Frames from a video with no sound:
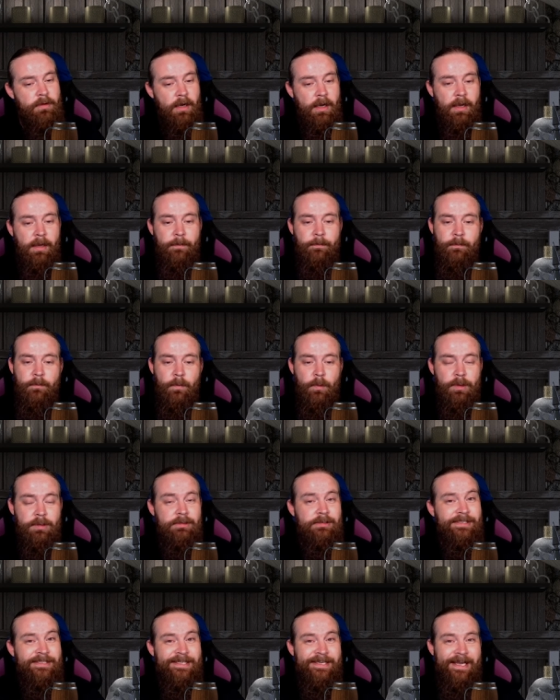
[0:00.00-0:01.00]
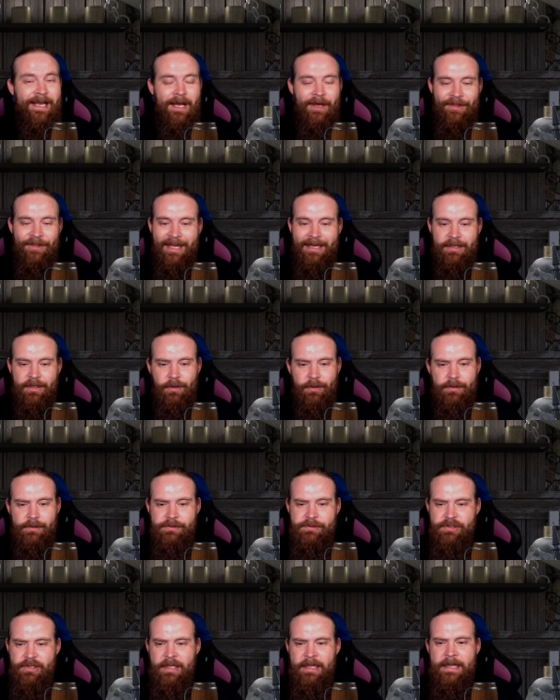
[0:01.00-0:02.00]
Um, we'll see how that
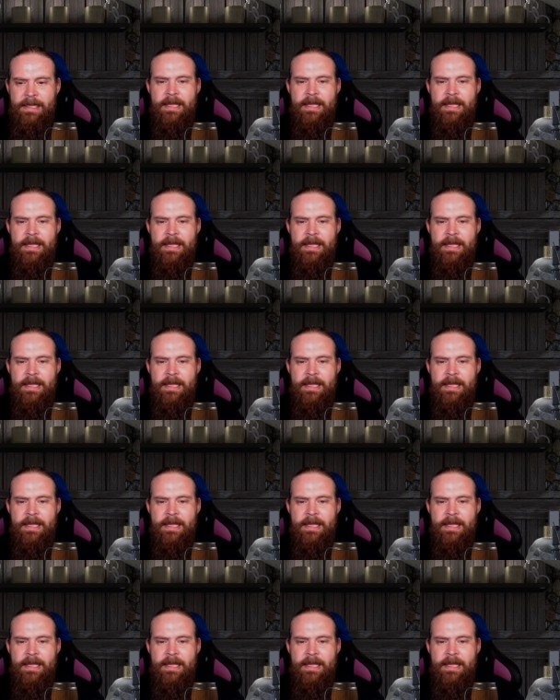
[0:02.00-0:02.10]
goes.